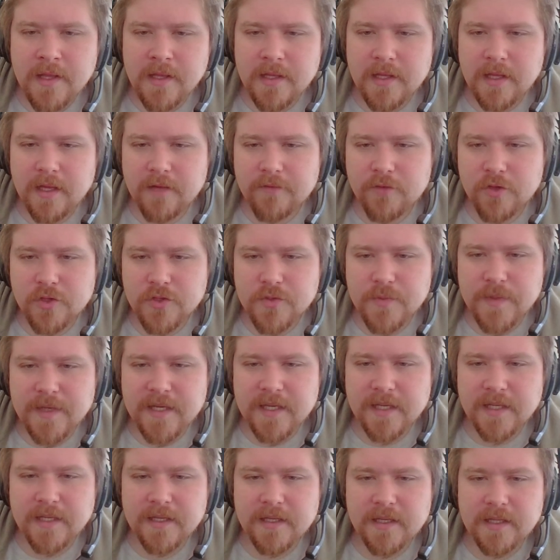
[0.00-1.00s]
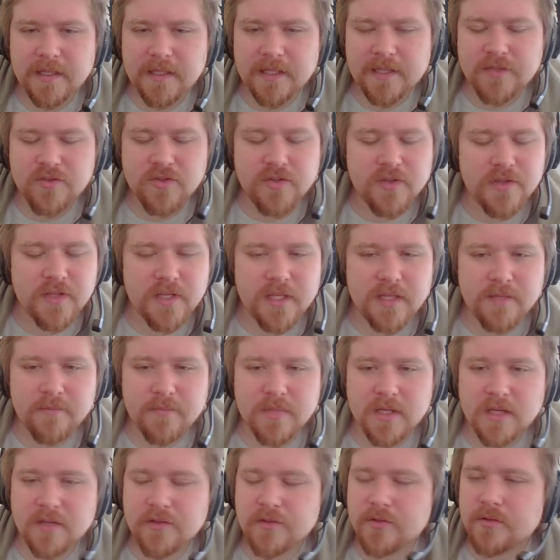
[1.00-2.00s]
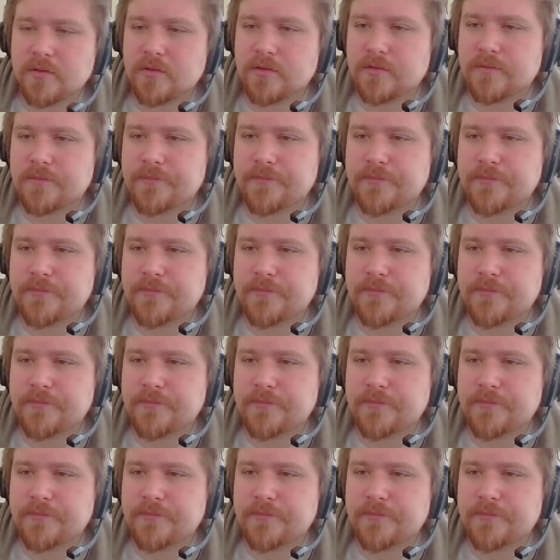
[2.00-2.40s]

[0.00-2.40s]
Of course, we can Electro the M'Baku.